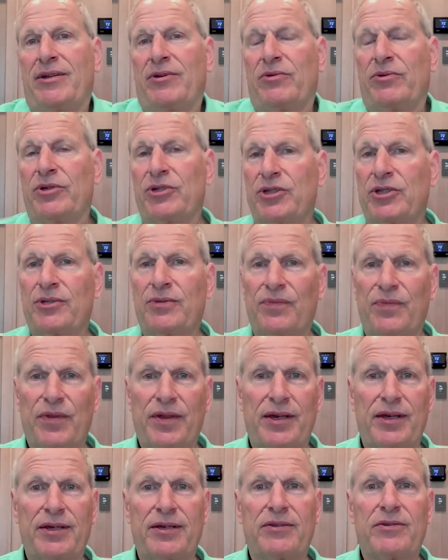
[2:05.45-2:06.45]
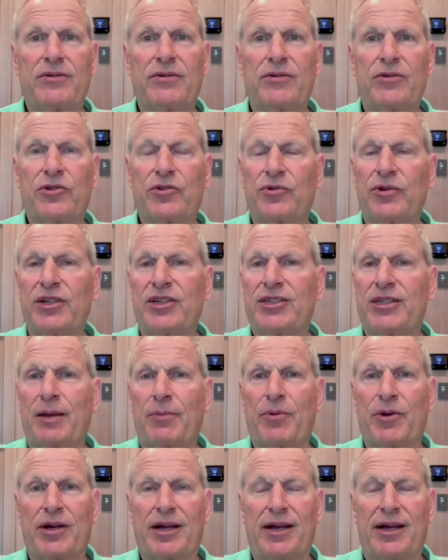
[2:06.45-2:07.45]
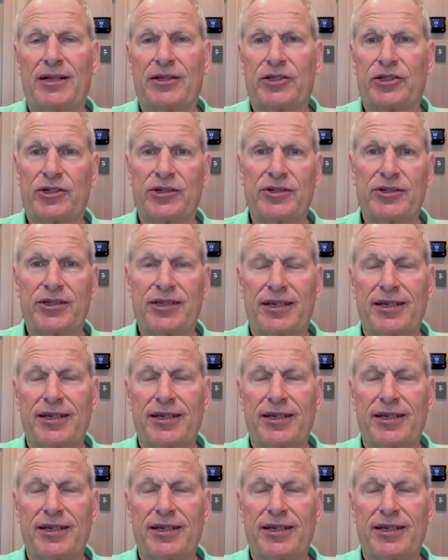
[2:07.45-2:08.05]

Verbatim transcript: It was uh, three separate cultures.